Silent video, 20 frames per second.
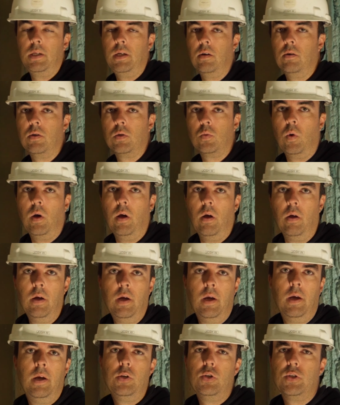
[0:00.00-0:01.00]
here as well.
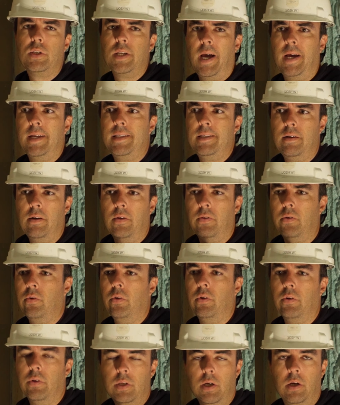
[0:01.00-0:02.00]
Just adds another
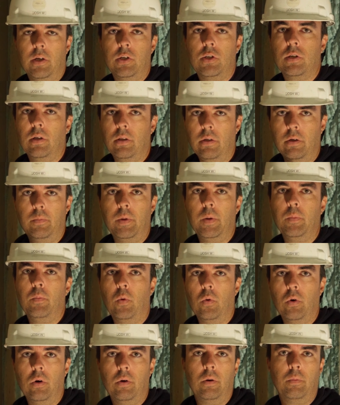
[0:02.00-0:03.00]
little touch, a little bit
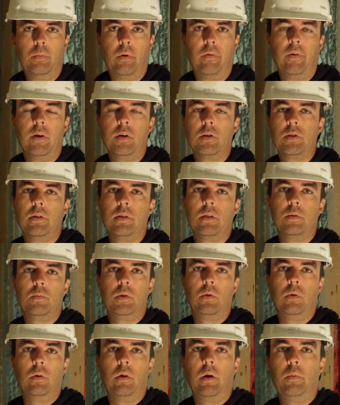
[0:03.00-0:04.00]
more professionalism
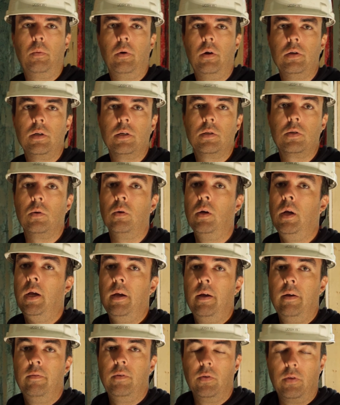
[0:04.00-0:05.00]
to a lot of projects. So
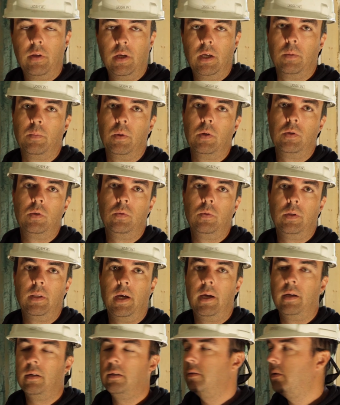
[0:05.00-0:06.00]
if you're thinking about doing
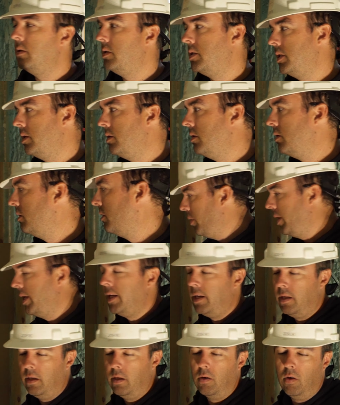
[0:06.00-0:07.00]
that, consider
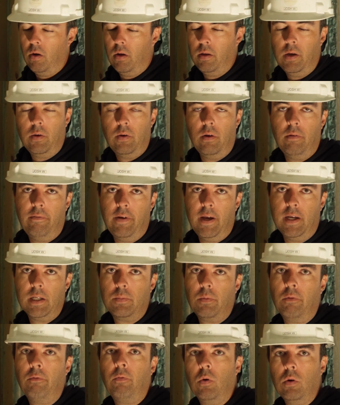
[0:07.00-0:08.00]
planning it all out in advance
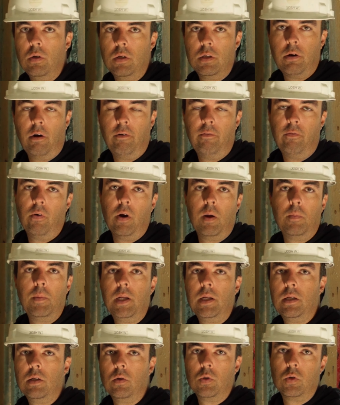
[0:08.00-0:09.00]
before you start
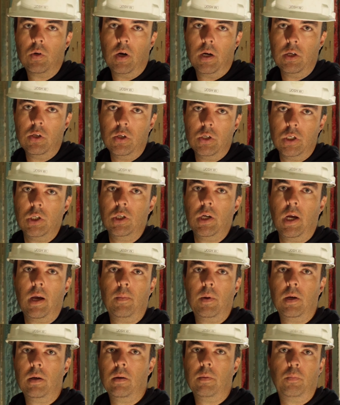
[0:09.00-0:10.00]
framing, and don't try to just
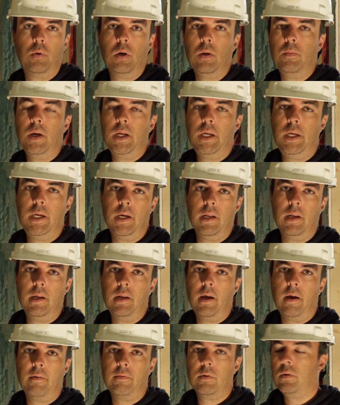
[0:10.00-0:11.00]
jam a pre-made kit
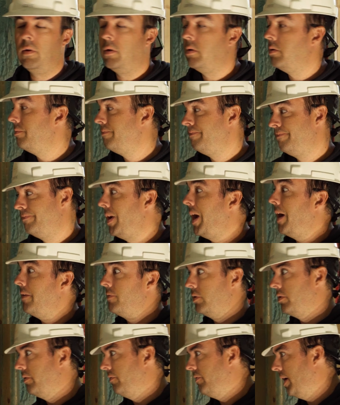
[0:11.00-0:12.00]
in
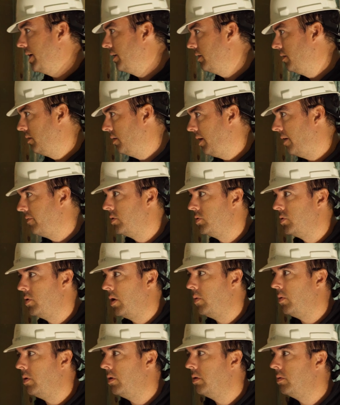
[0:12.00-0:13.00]
after the fact, after
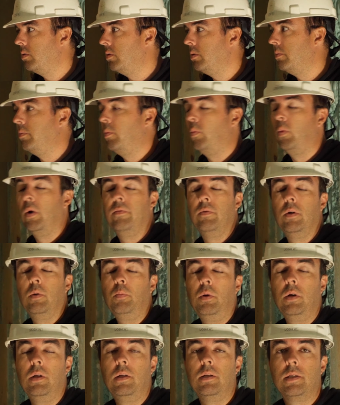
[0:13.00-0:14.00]
drywall or whatever you're
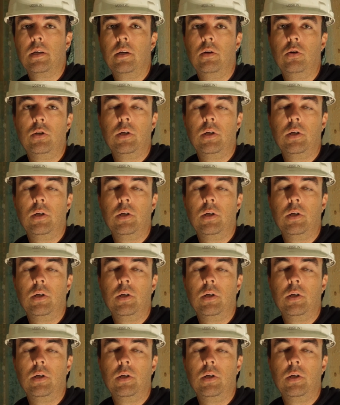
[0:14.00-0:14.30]
putting inside your